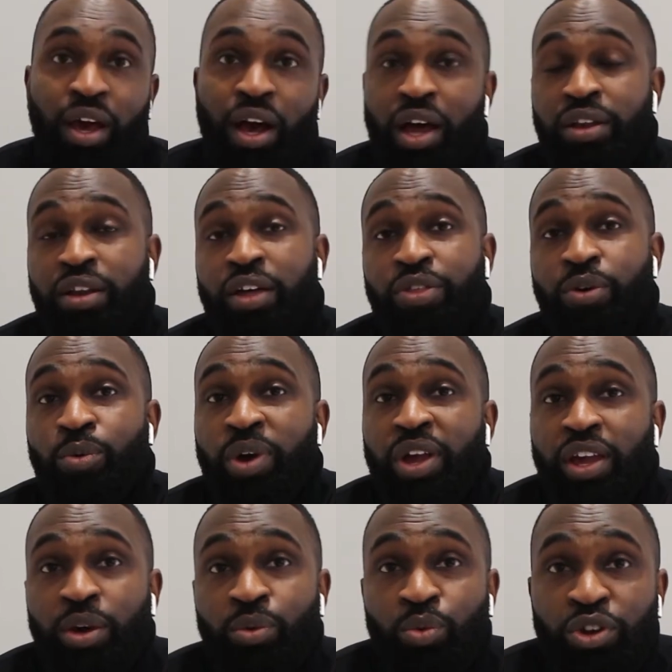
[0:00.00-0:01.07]
Another
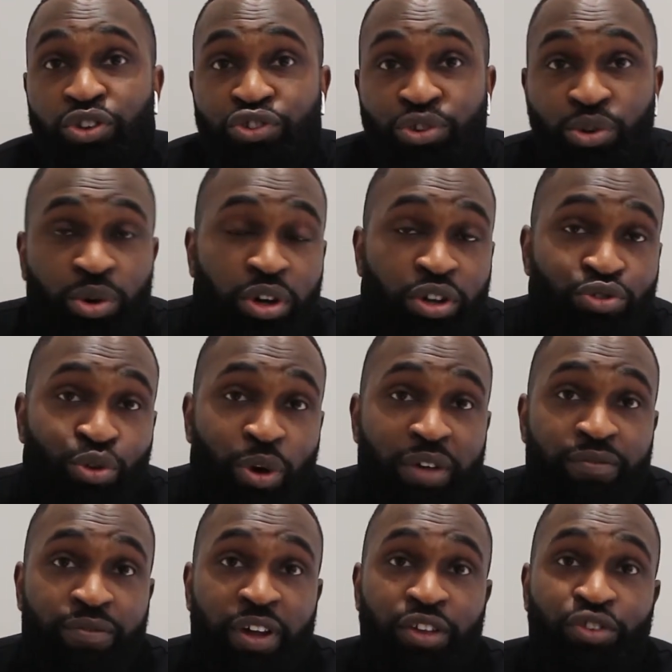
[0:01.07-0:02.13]
way in which you can
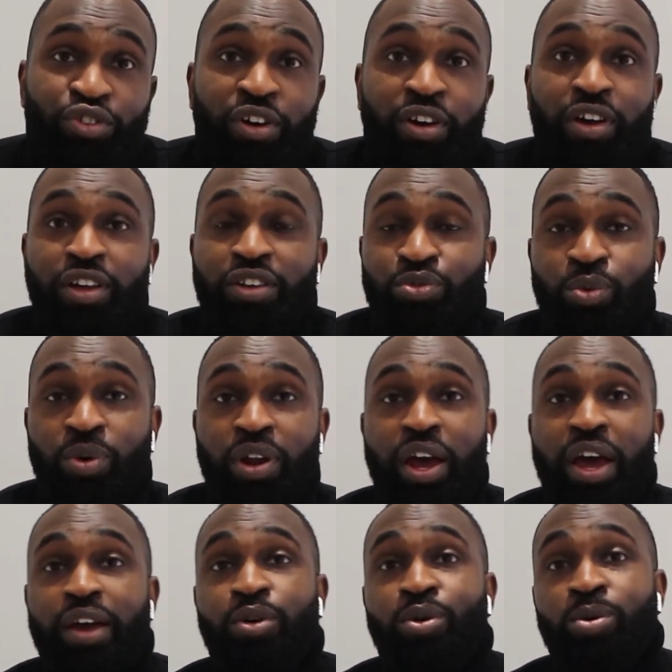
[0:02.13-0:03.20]
joint venture is what
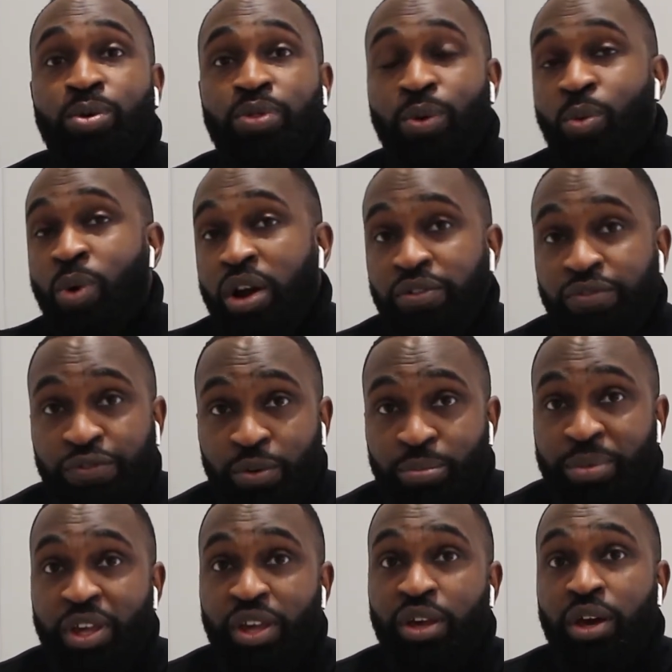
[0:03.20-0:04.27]
I call the one for
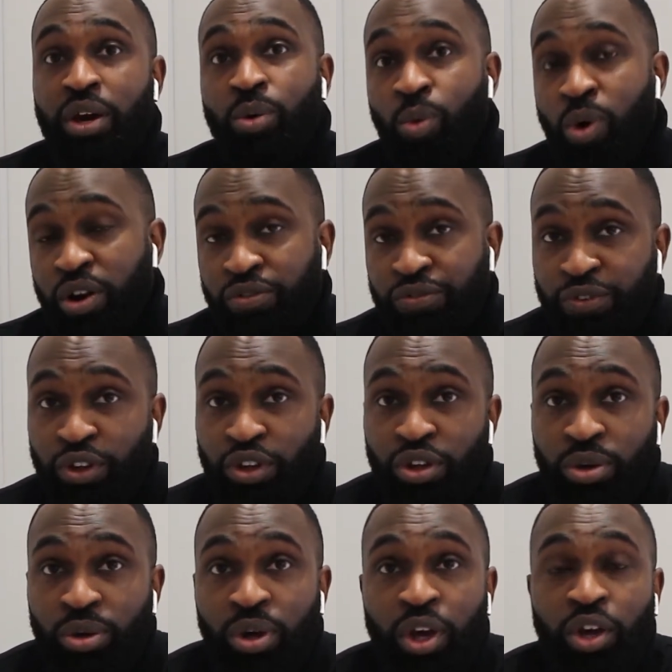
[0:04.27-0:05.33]
me, one for
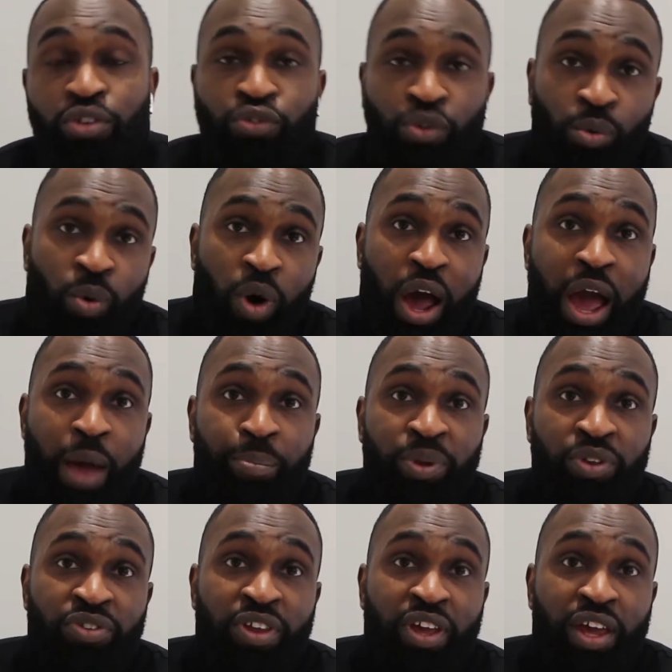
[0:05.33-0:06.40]
you. So what
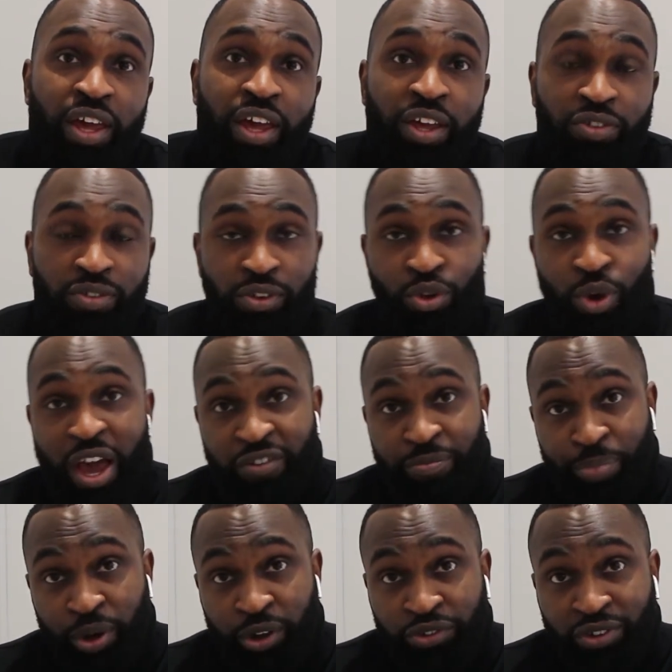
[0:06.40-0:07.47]
happens here is you
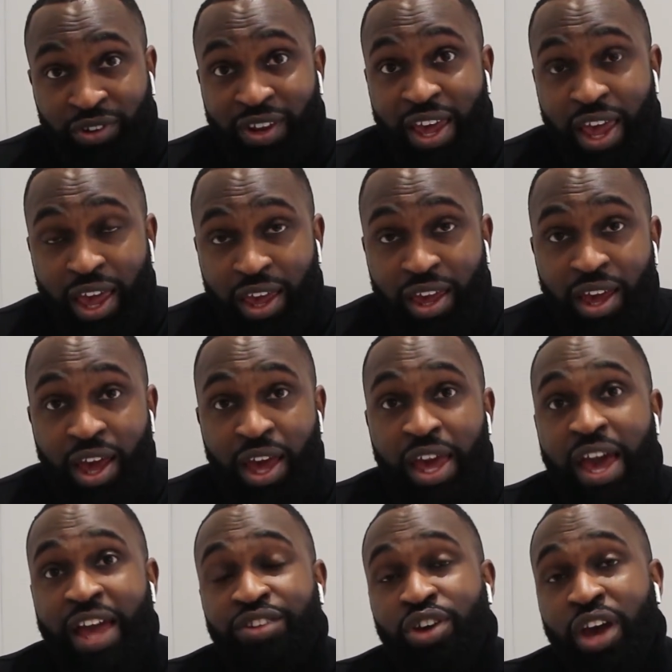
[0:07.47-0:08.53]
have person A
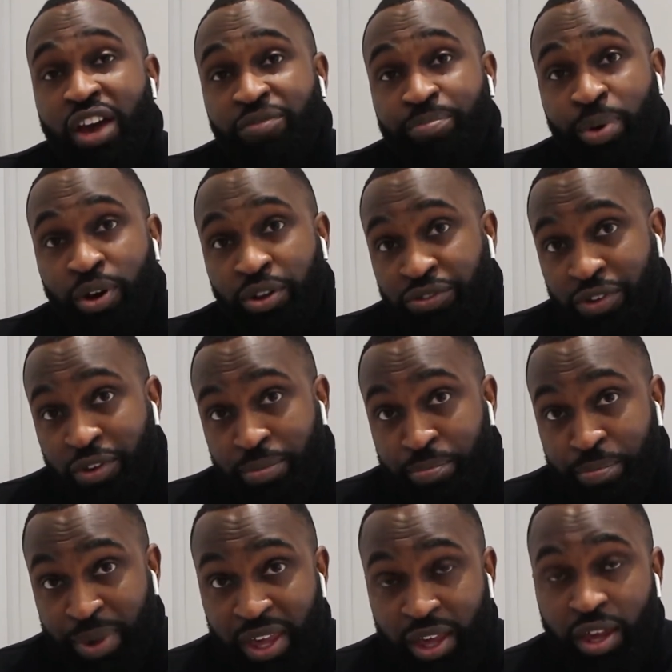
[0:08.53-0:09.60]
and you have person
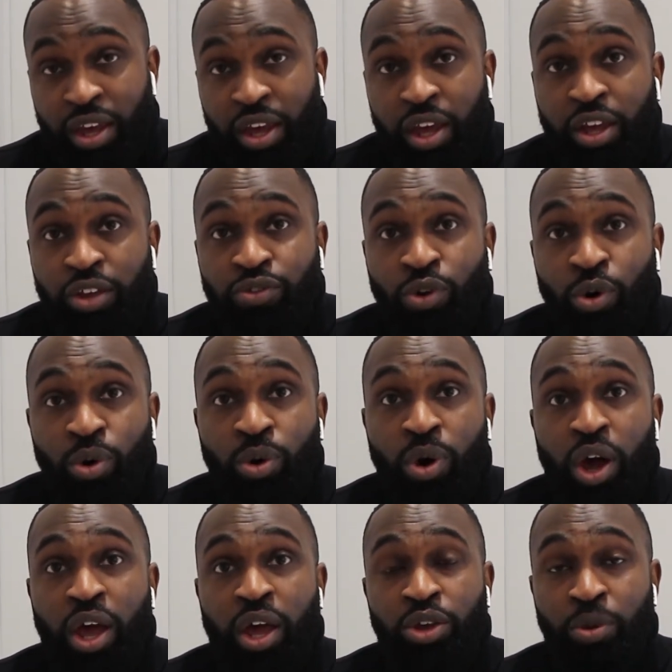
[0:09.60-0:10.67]
B. So
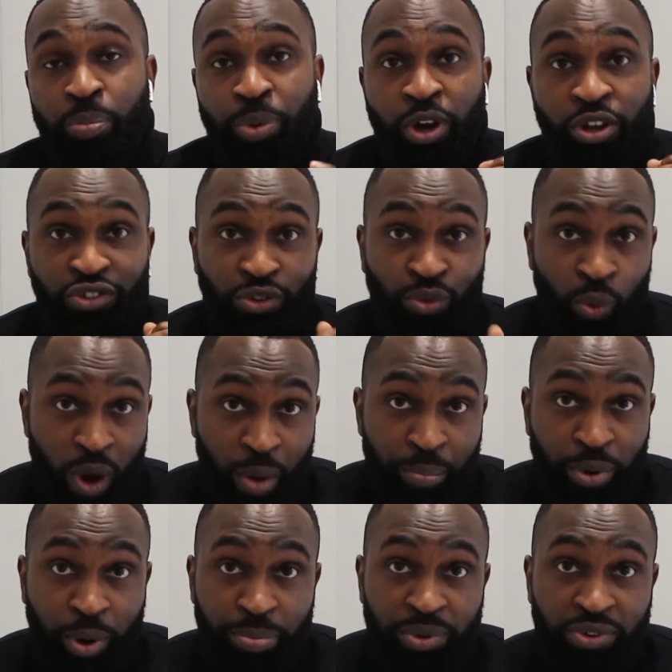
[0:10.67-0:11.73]
you purchase one
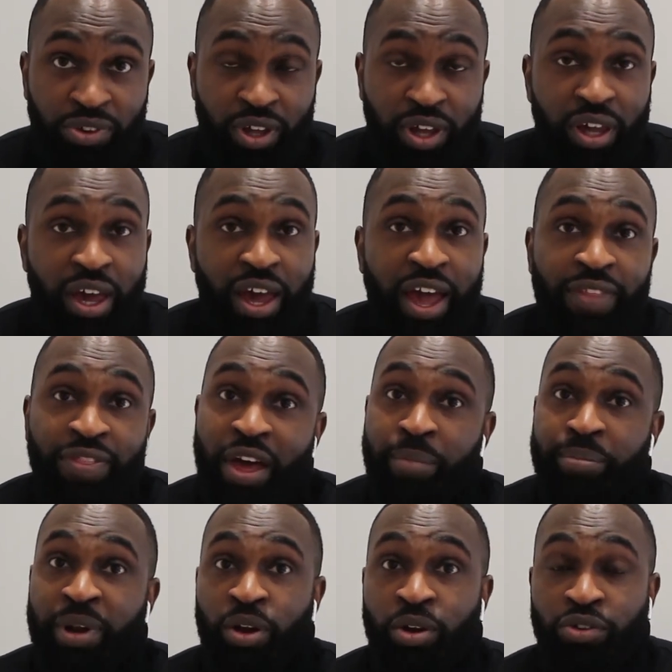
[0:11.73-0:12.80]
property and
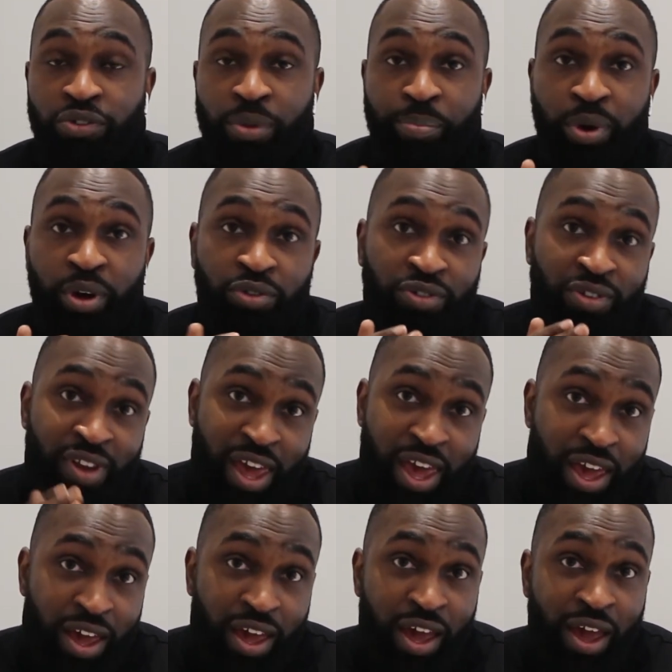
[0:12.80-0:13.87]
that belongs to person
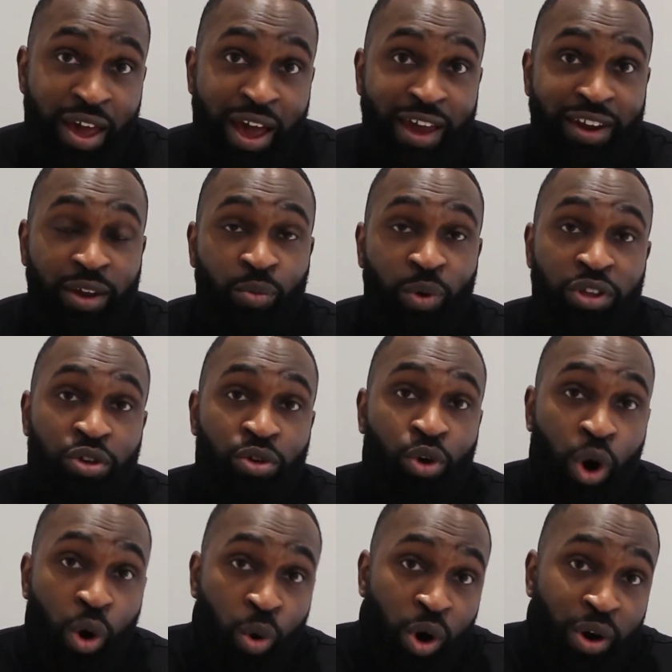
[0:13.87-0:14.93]
A, and then when you
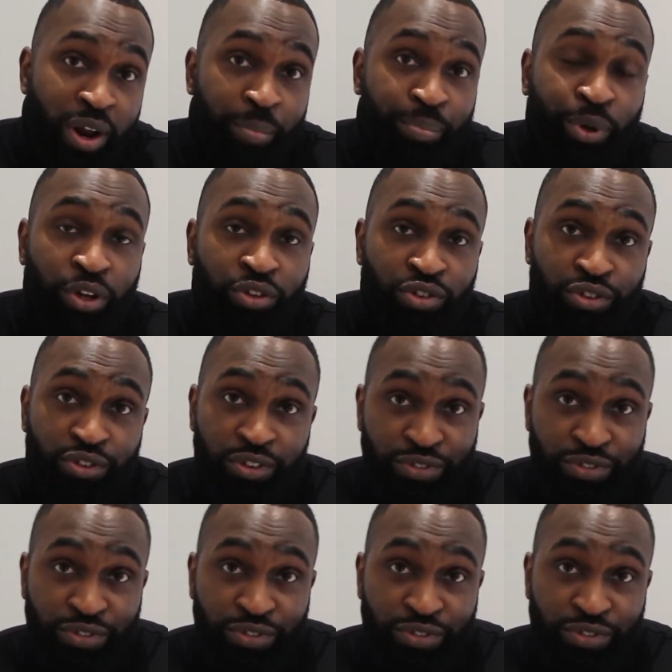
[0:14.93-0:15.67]
go on and purchase the